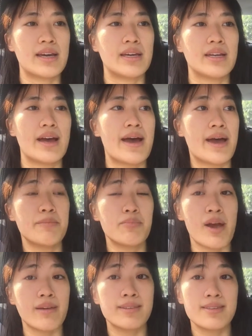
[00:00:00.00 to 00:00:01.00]
And I'm
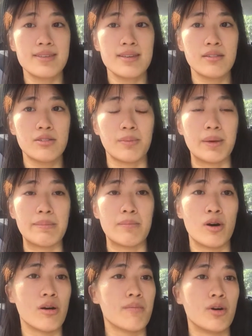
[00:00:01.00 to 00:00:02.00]
practicing to be
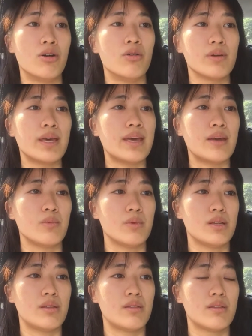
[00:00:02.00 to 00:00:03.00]
more and more okay
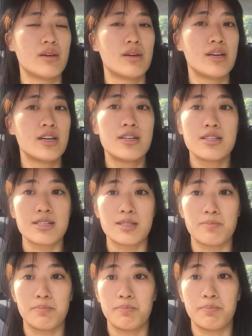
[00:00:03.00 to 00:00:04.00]
with
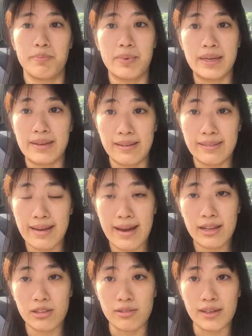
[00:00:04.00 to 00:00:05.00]
just being
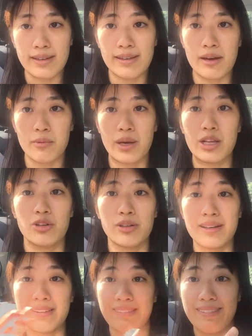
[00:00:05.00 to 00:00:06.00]
that way,
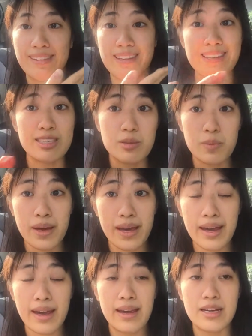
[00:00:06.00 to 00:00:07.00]
looking this
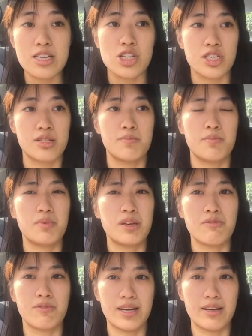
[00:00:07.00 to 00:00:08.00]
way, just
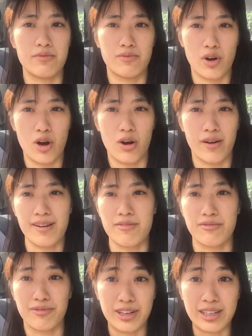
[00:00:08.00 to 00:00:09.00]
being really raw
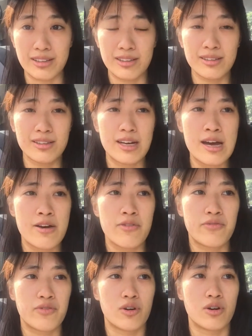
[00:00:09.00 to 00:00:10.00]
and real
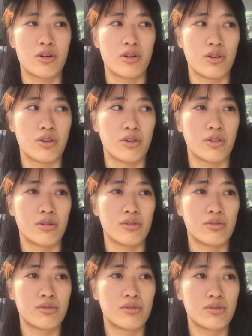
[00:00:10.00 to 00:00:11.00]
for
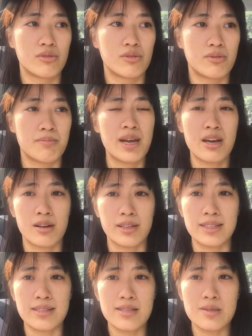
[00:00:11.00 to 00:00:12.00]
my
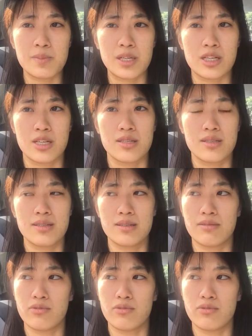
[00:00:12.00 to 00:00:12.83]
audience, because